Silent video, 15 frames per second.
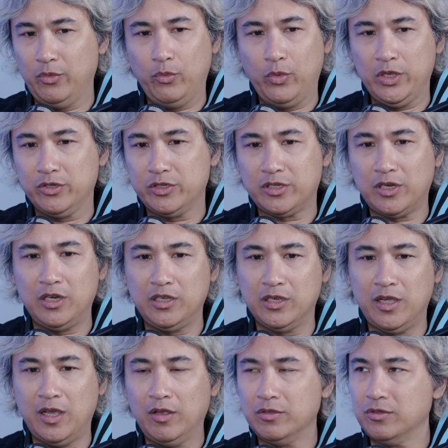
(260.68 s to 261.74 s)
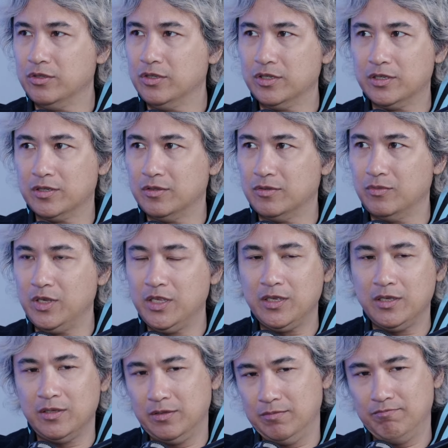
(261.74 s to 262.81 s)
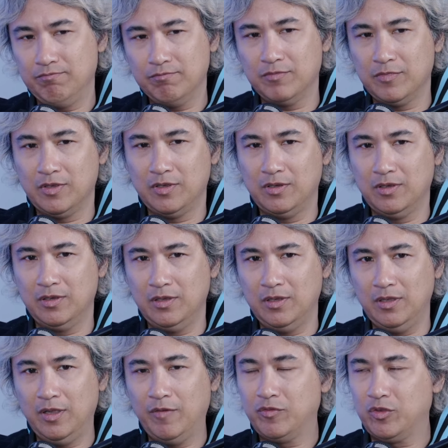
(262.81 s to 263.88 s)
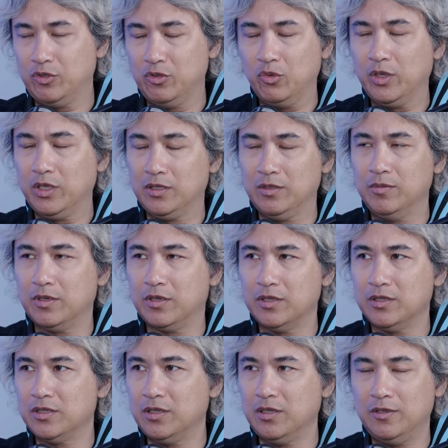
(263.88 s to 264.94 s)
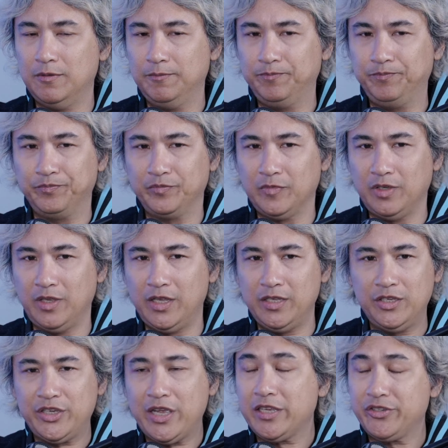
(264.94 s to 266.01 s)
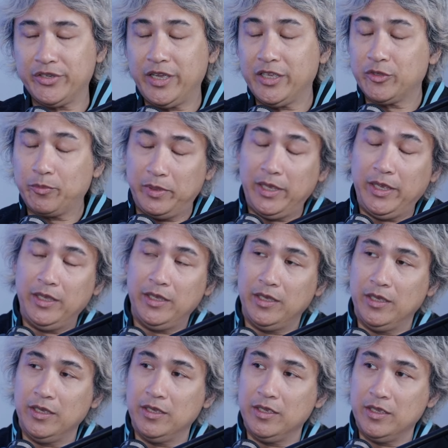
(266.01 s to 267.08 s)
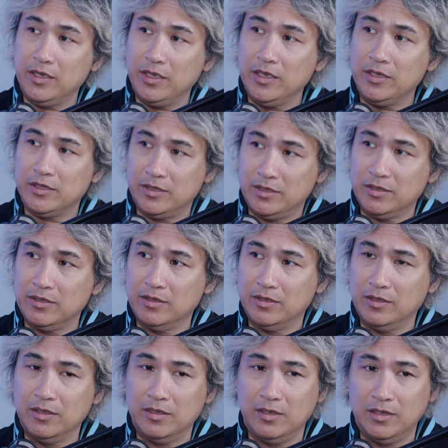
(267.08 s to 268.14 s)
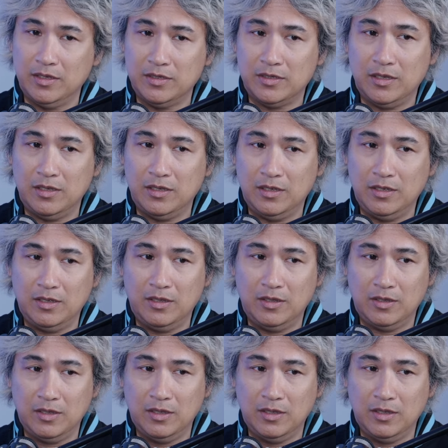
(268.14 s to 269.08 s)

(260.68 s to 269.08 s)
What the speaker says: when you're starting out, you just really love to do it, because any chance you get to play is an